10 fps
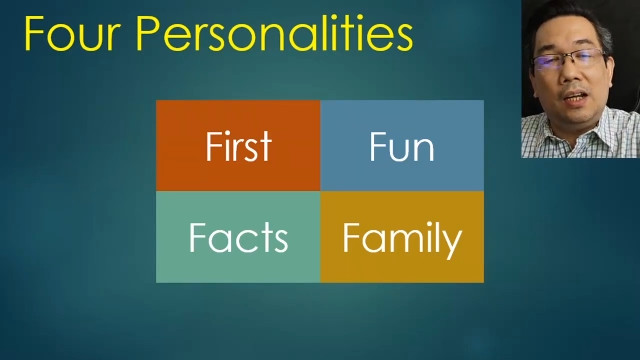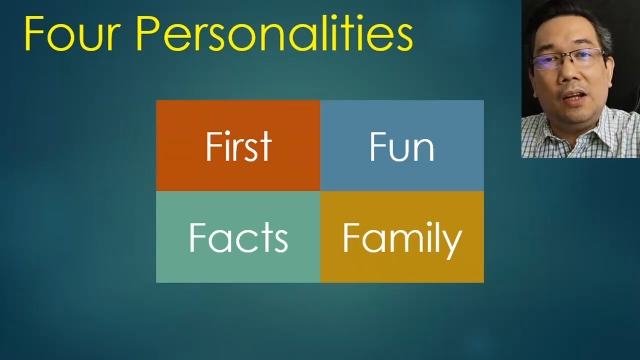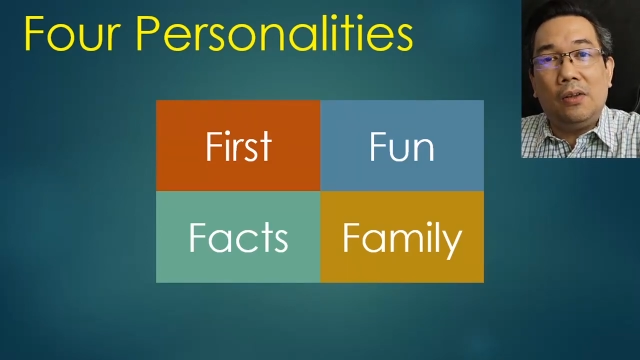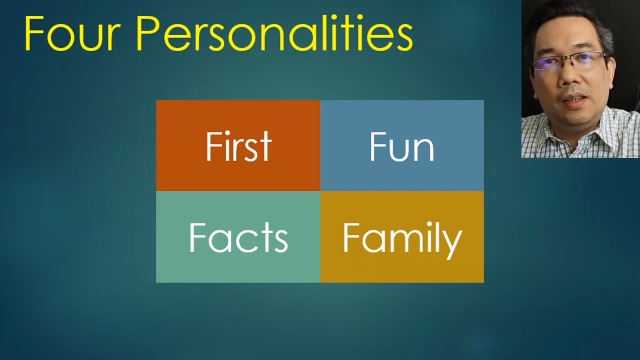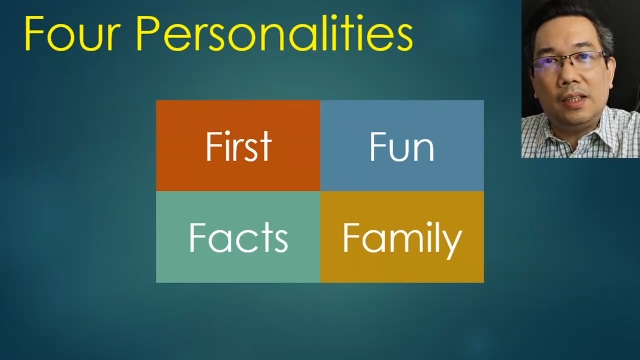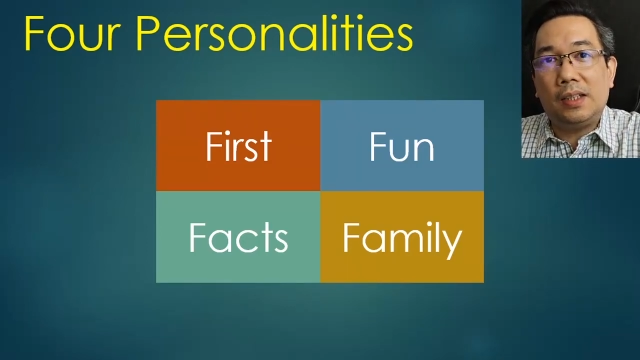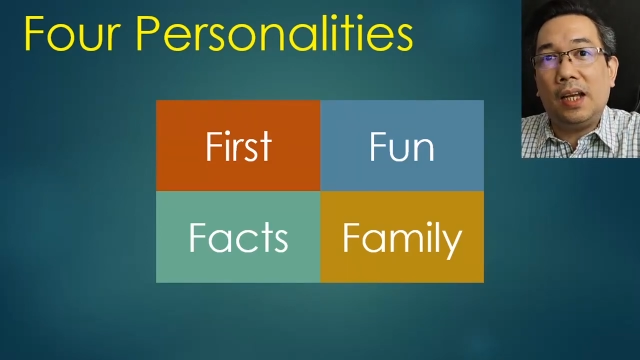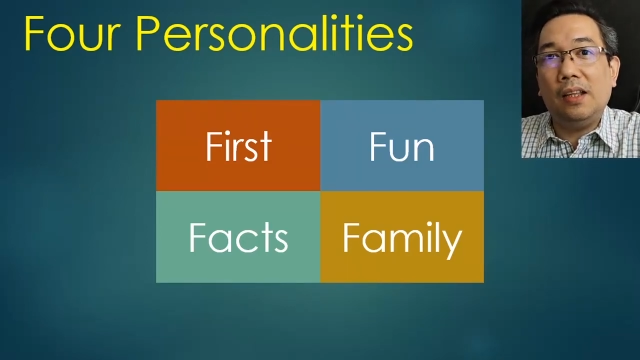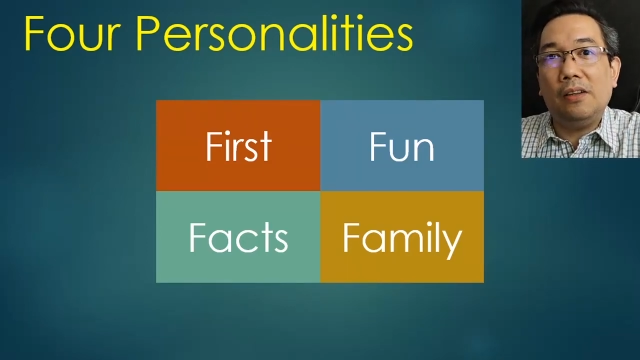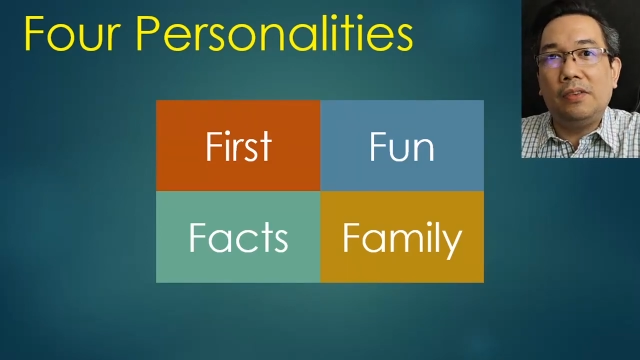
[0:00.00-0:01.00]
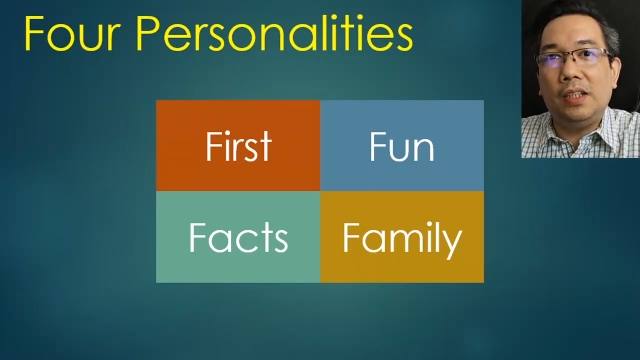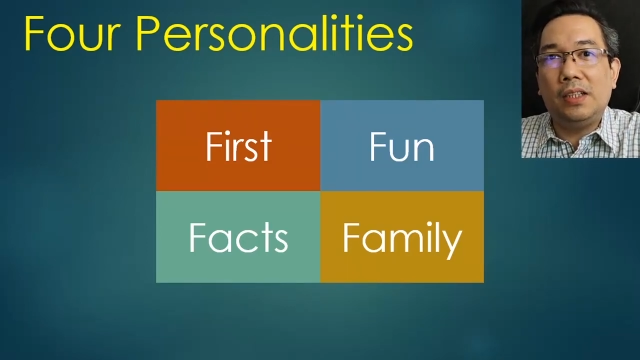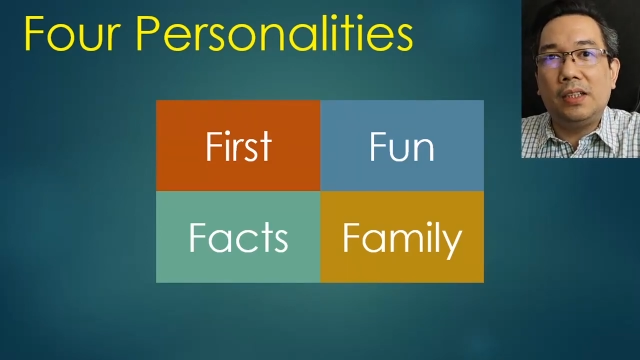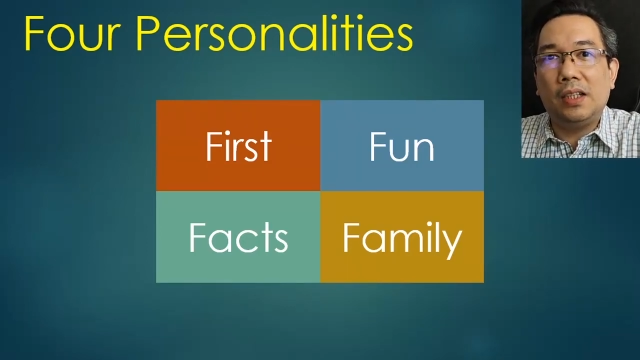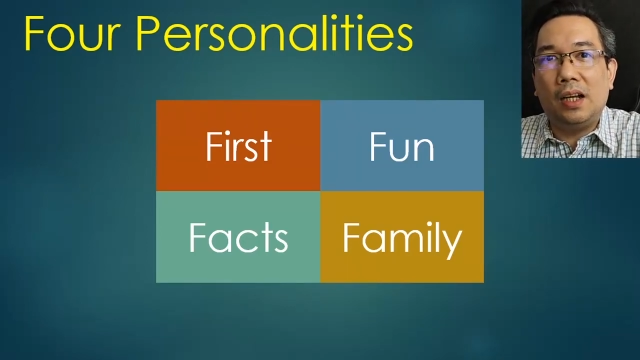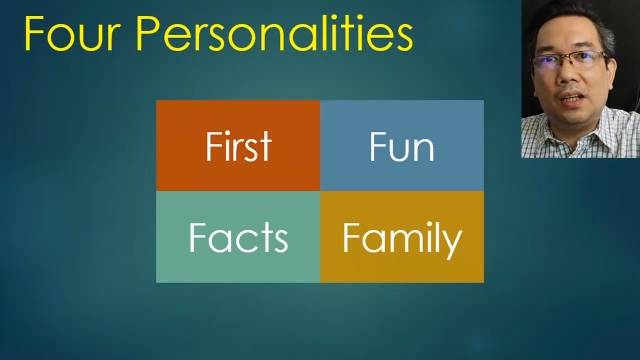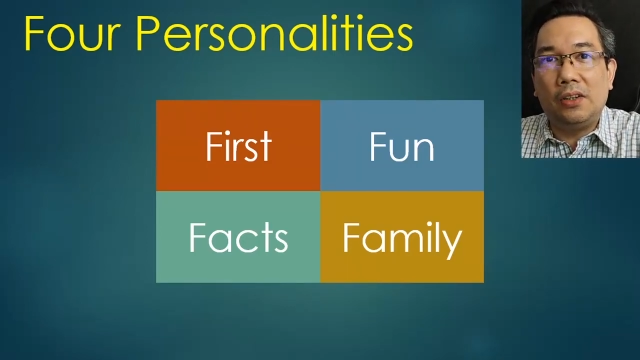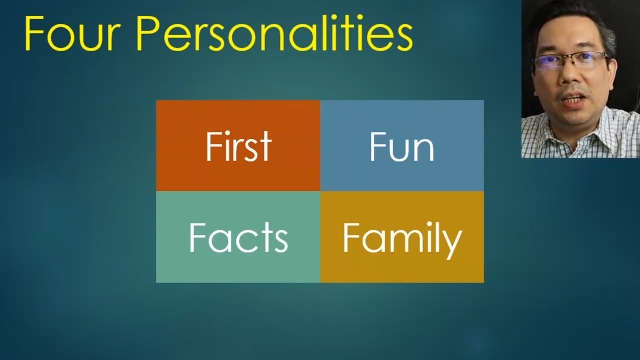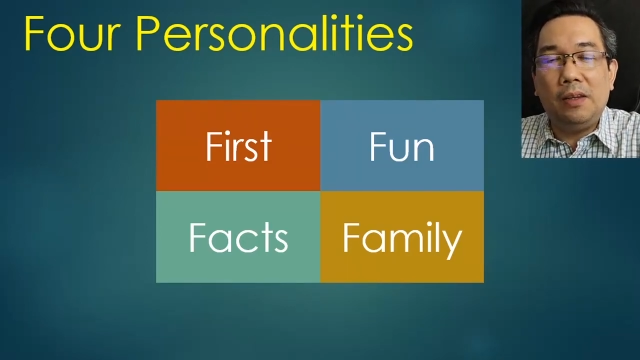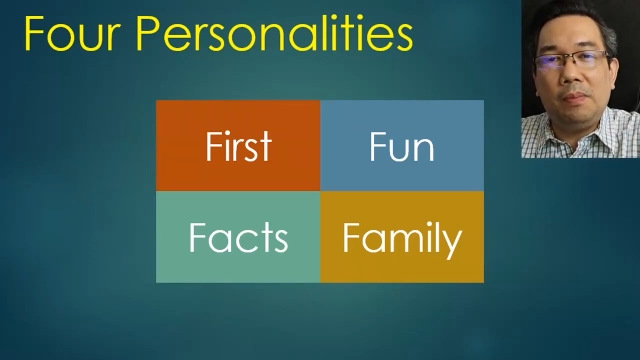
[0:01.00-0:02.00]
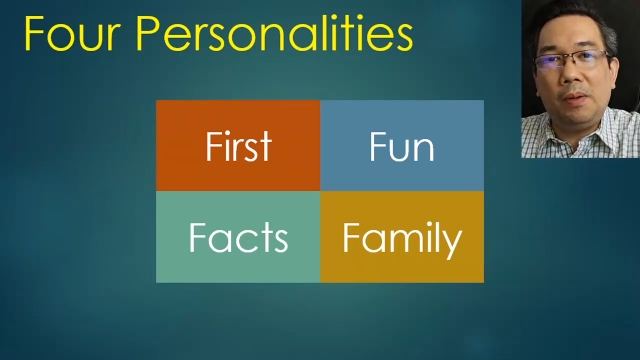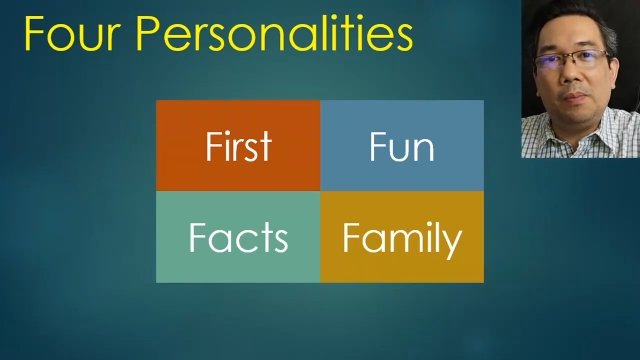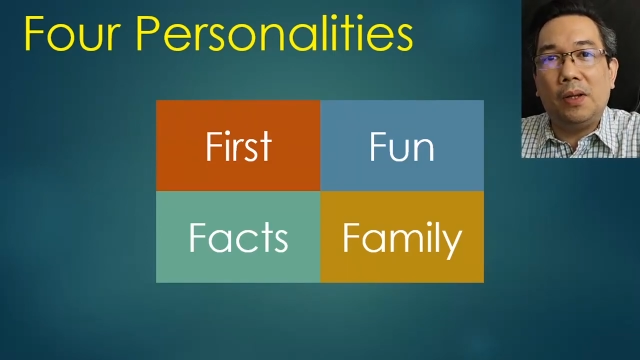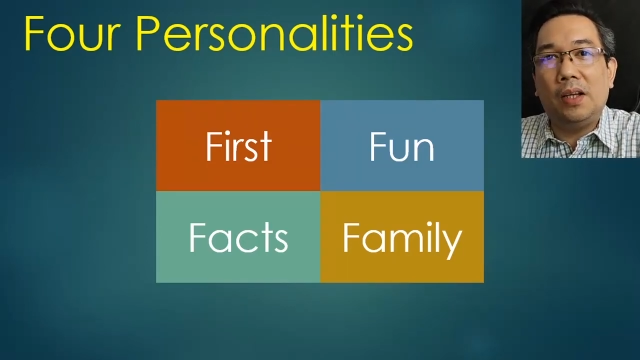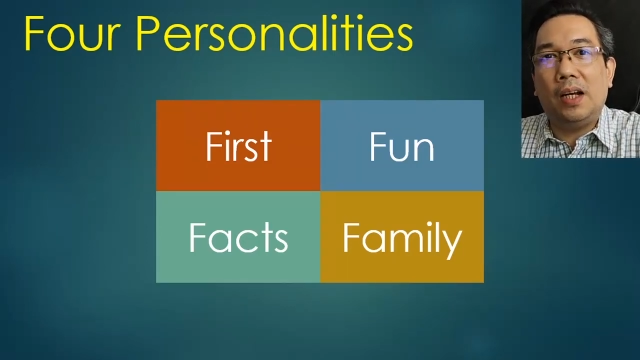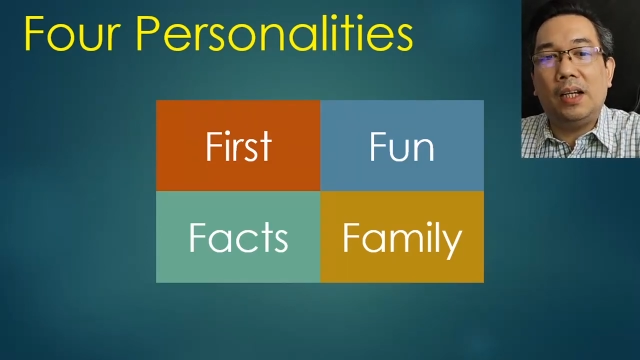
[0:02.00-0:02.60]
Now, the strength of these green people